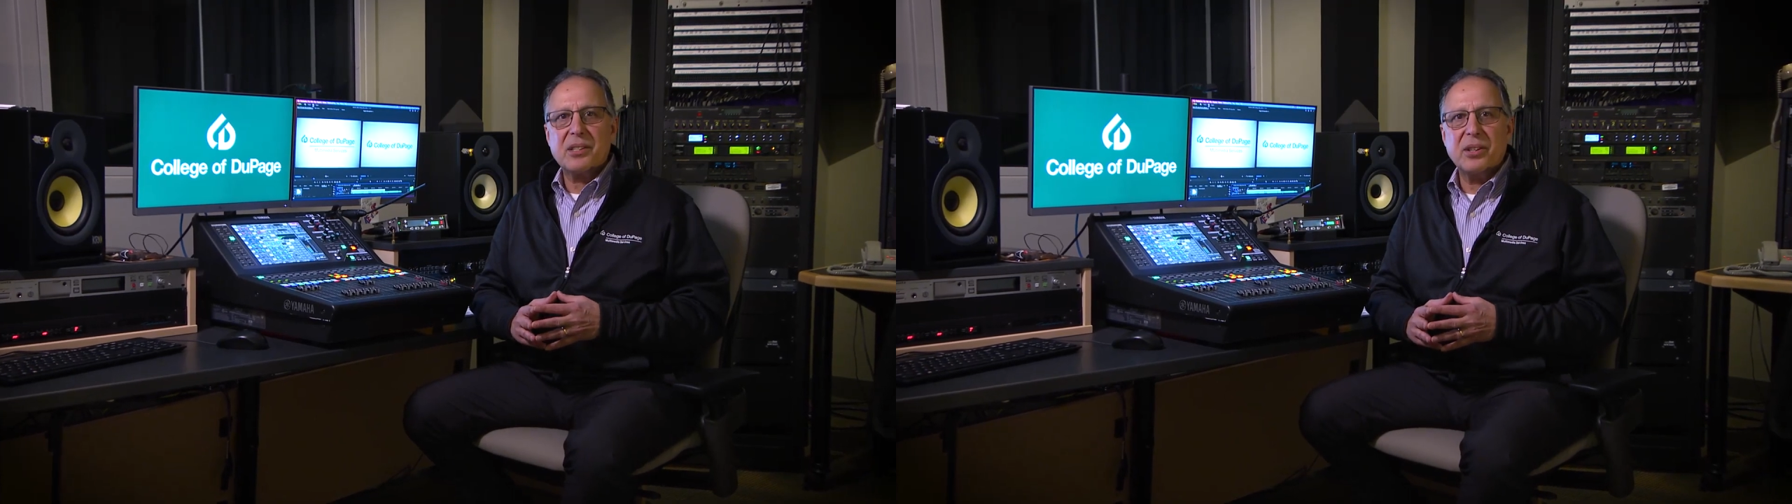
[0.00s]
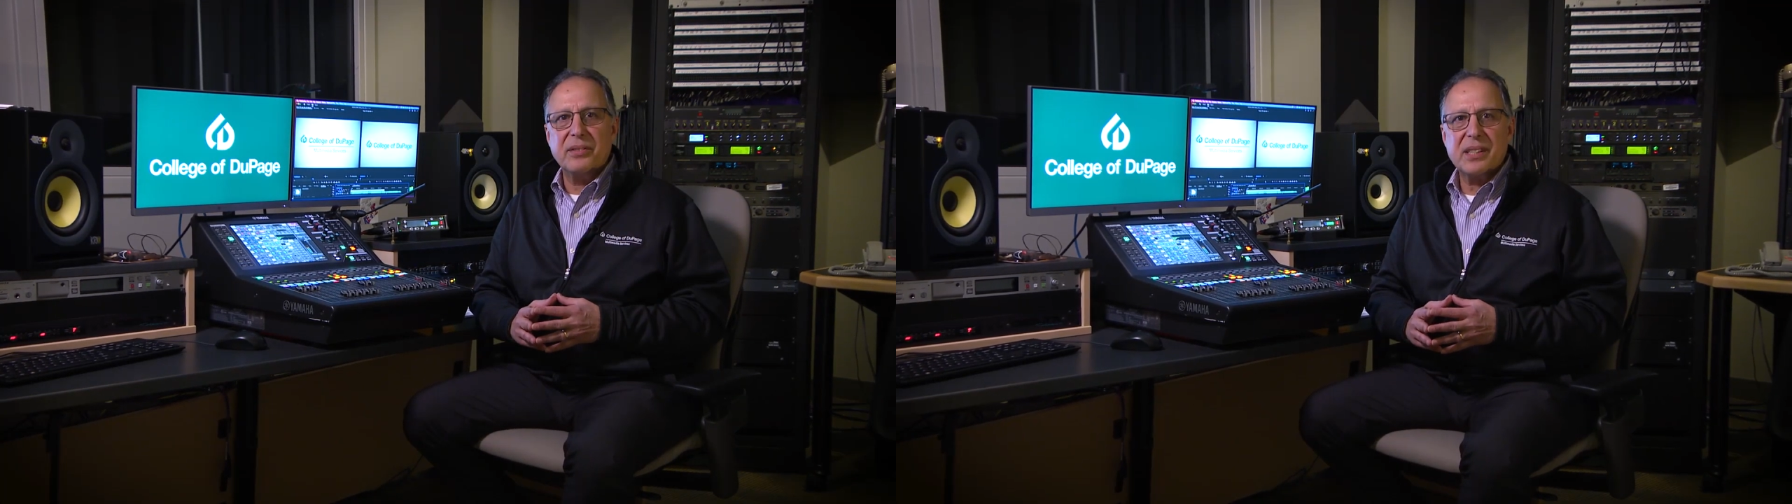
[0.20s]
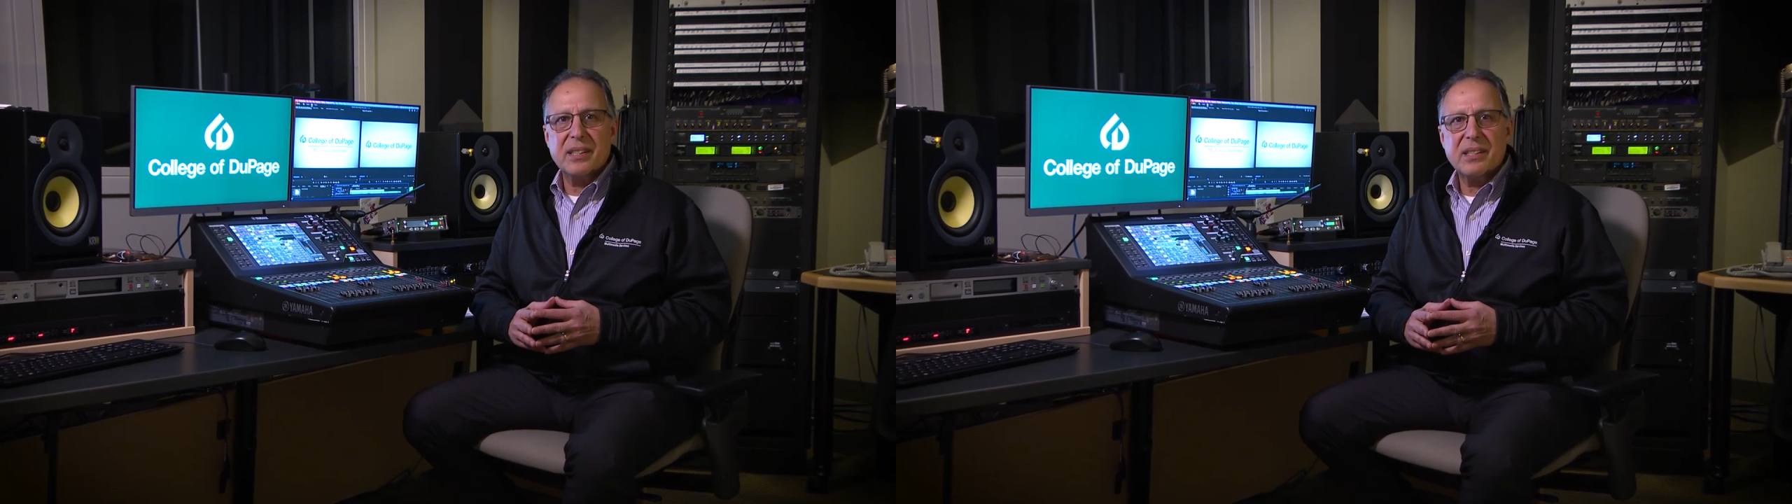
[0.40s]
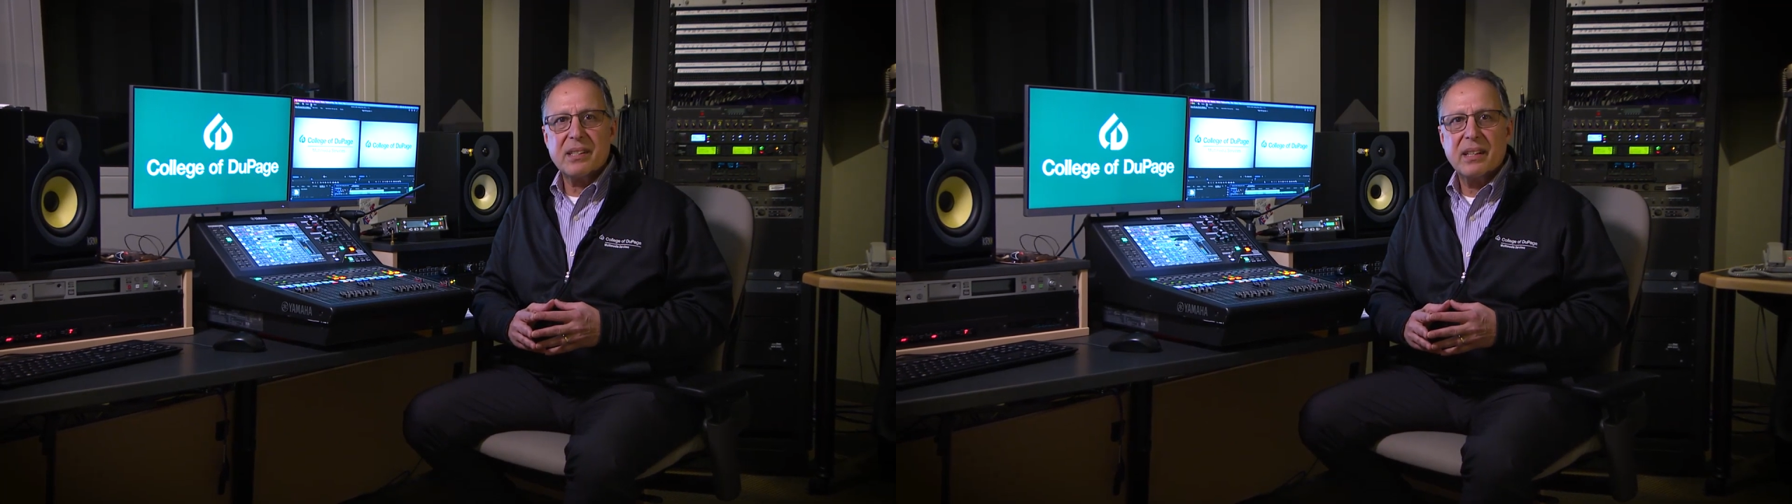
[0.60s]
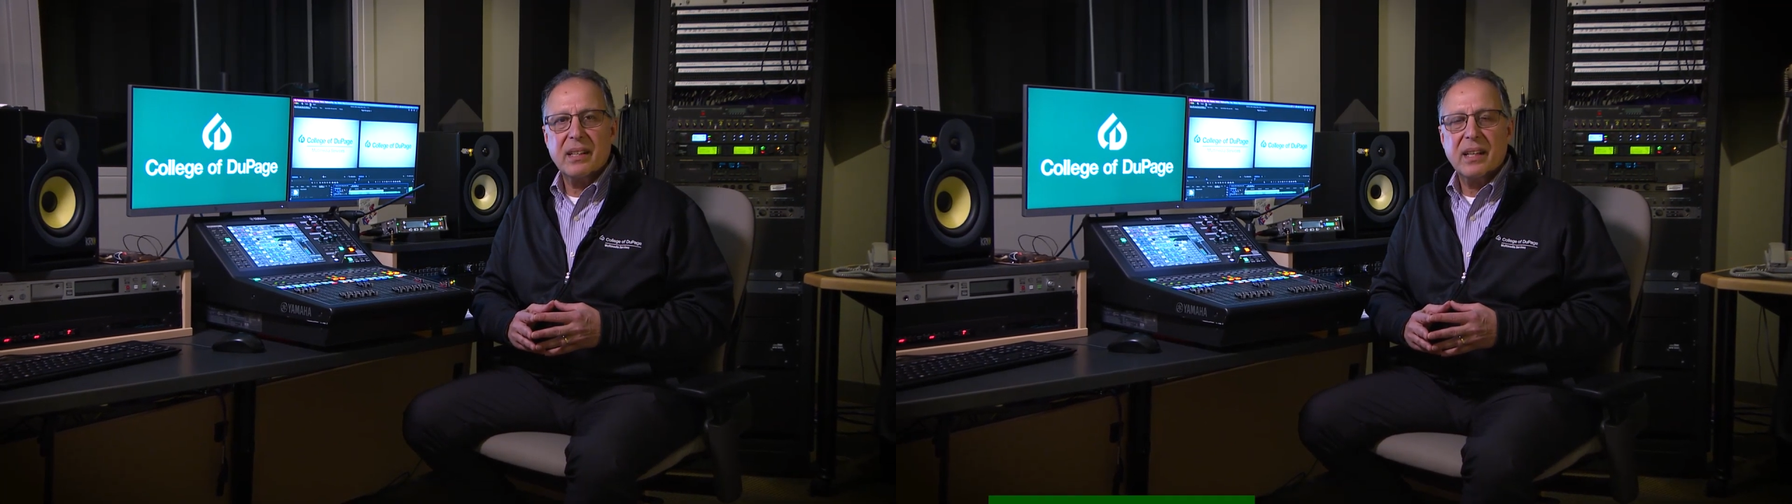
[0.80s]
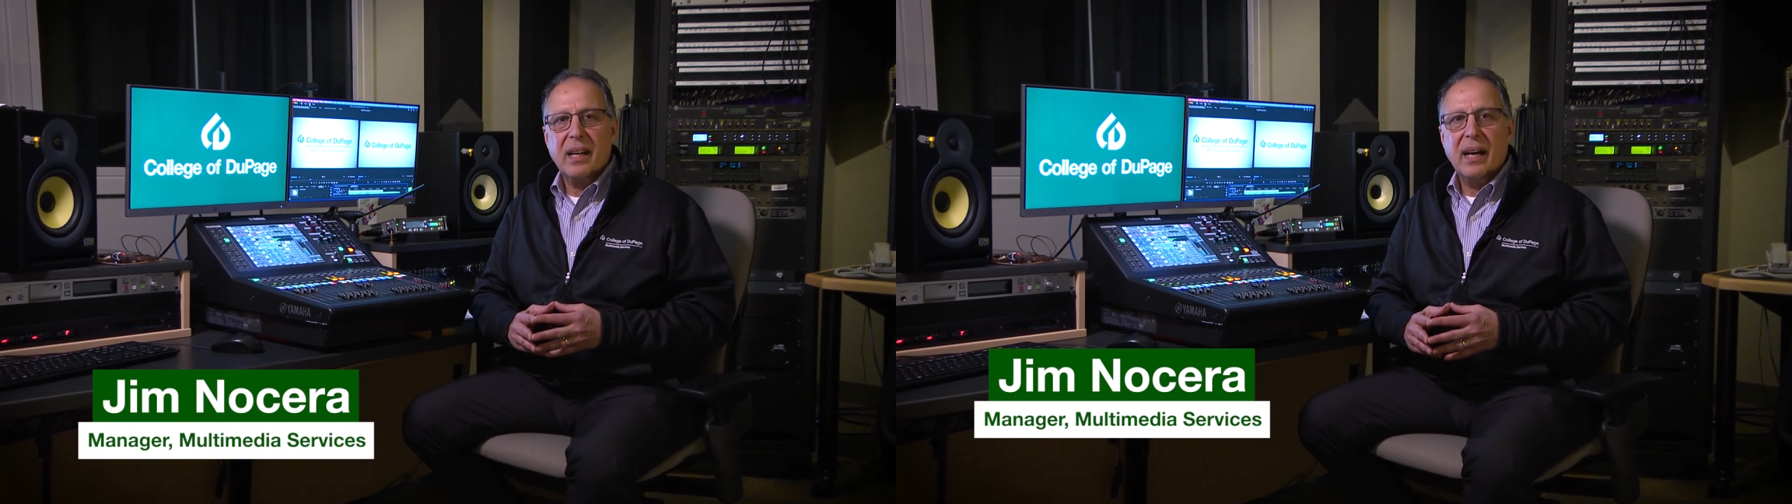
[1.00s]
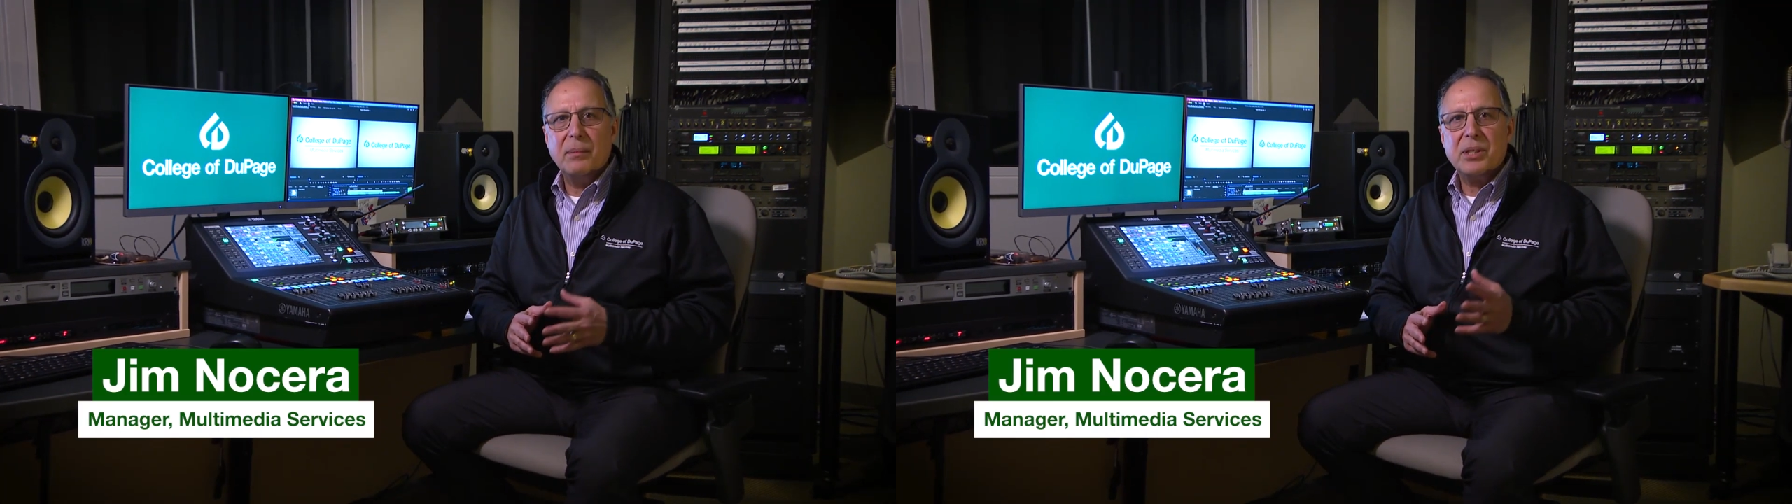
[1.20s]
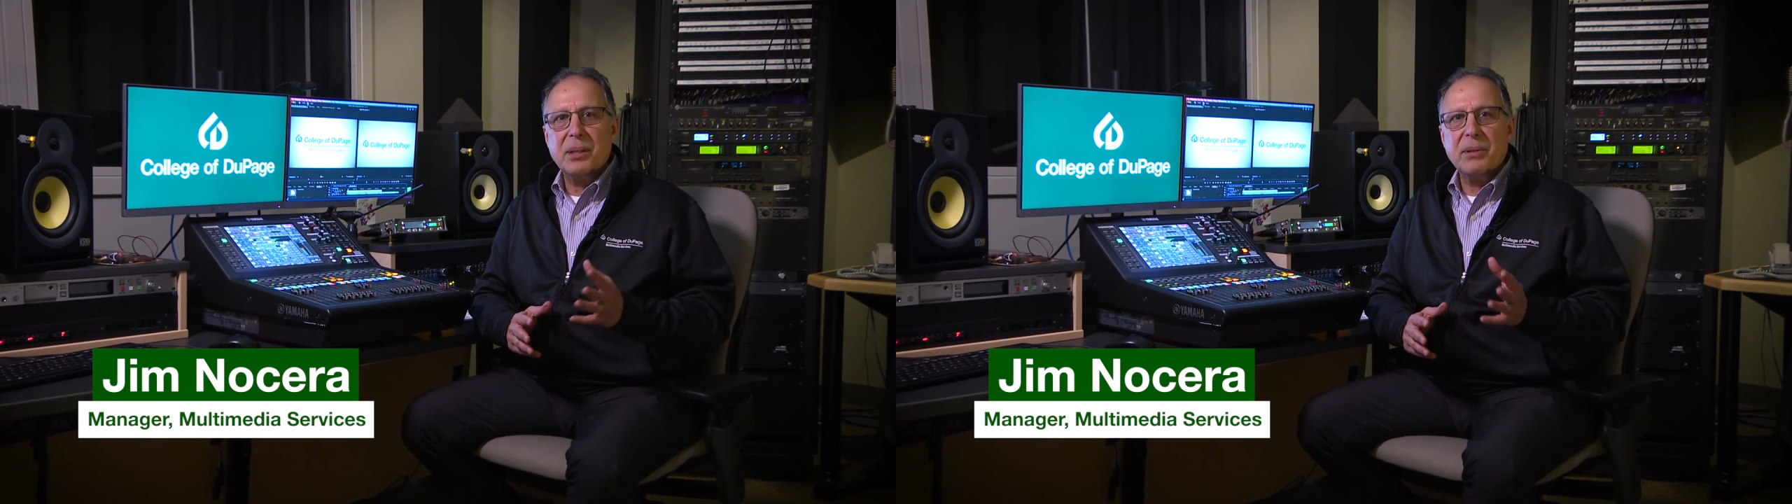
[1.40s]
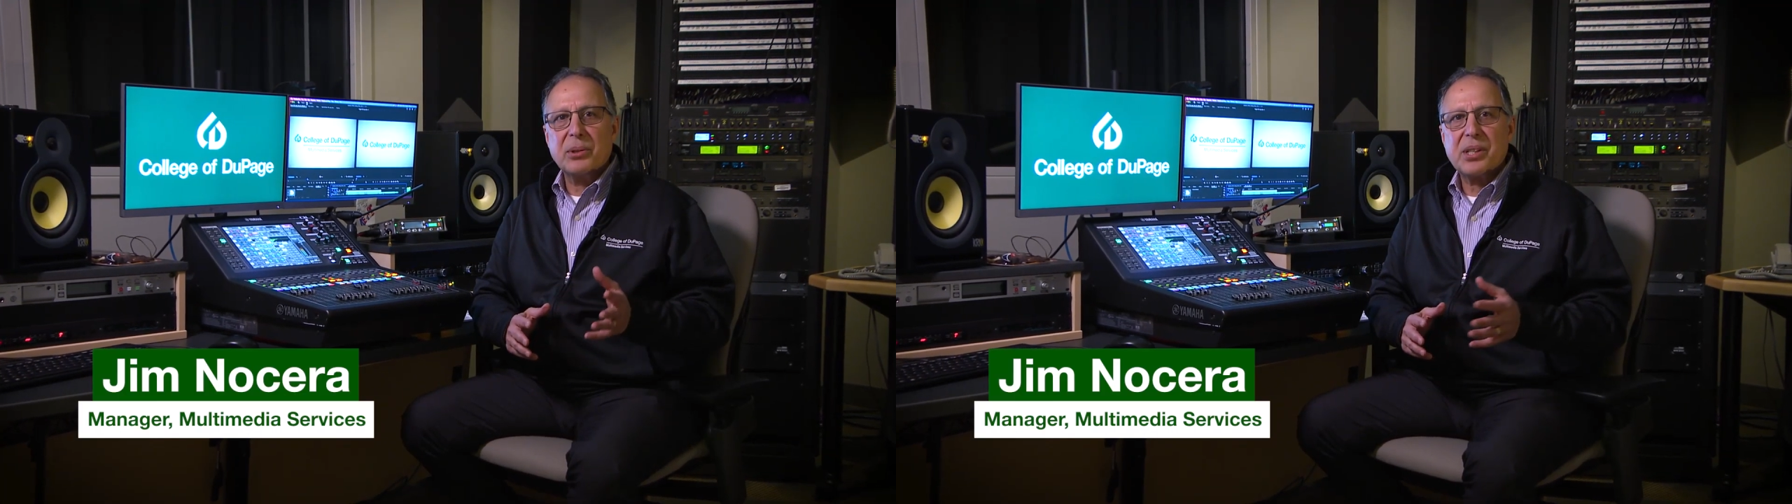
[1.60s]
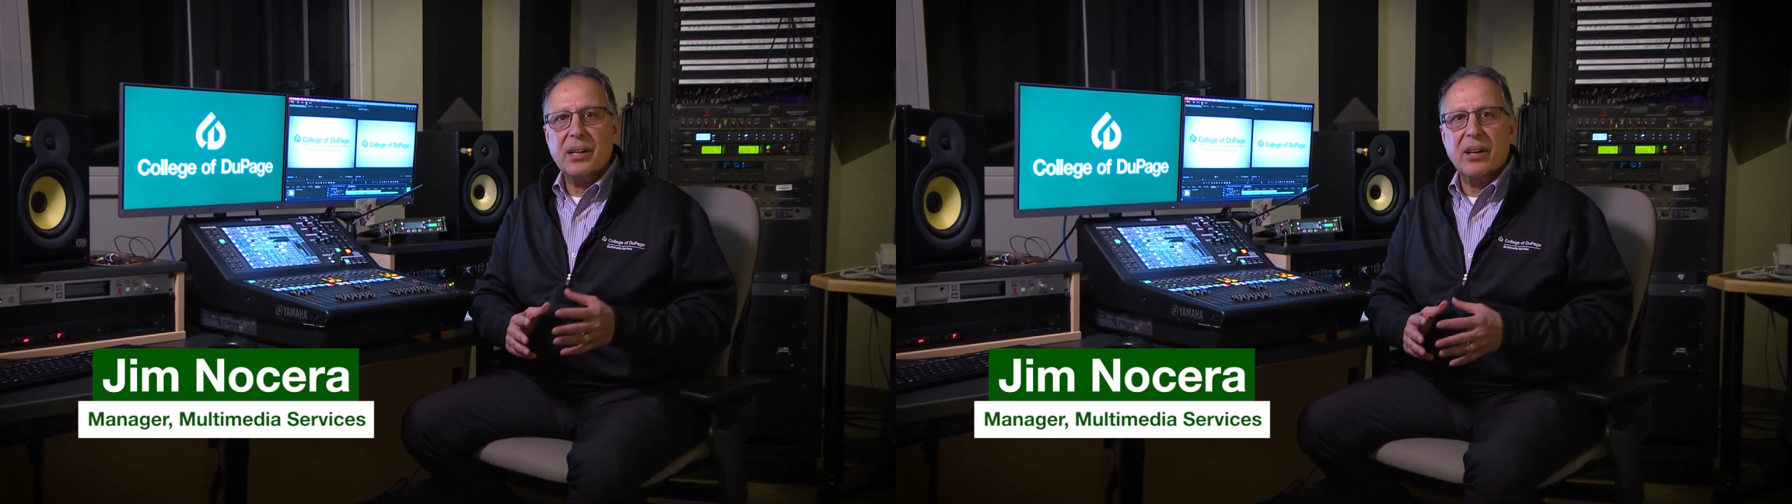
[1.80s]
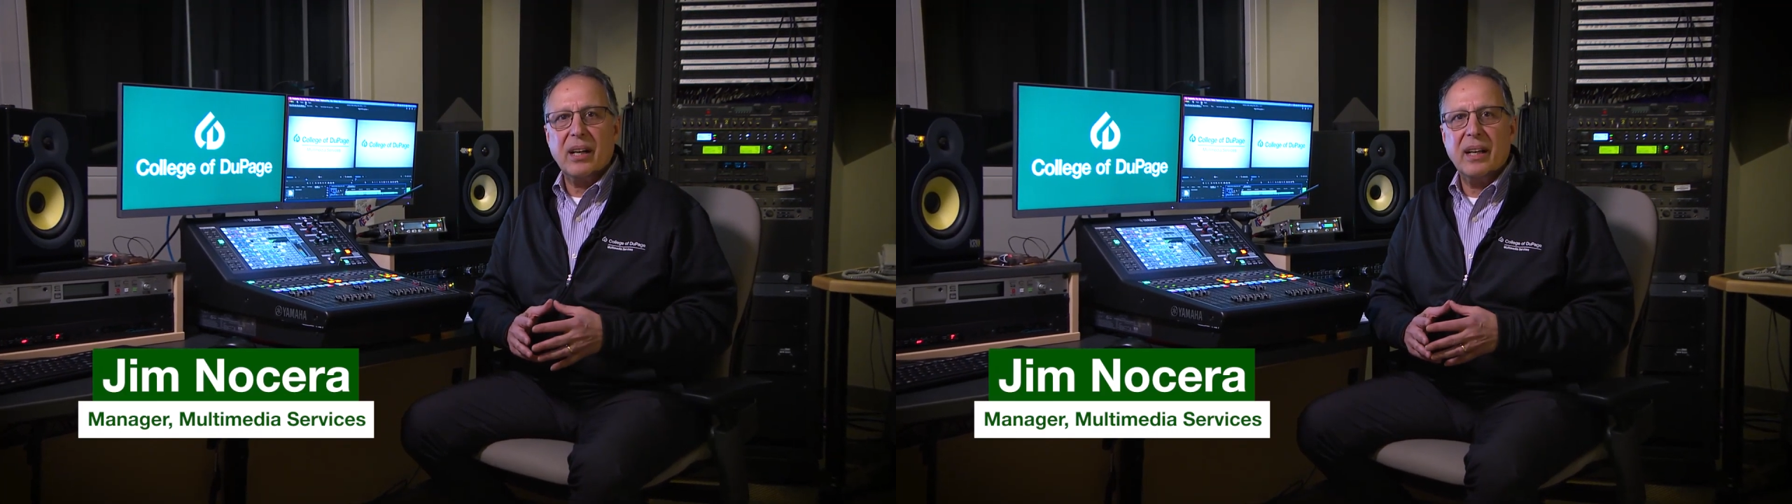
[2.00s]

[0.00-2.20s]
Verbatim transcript: Services. I'm Jim Nocera,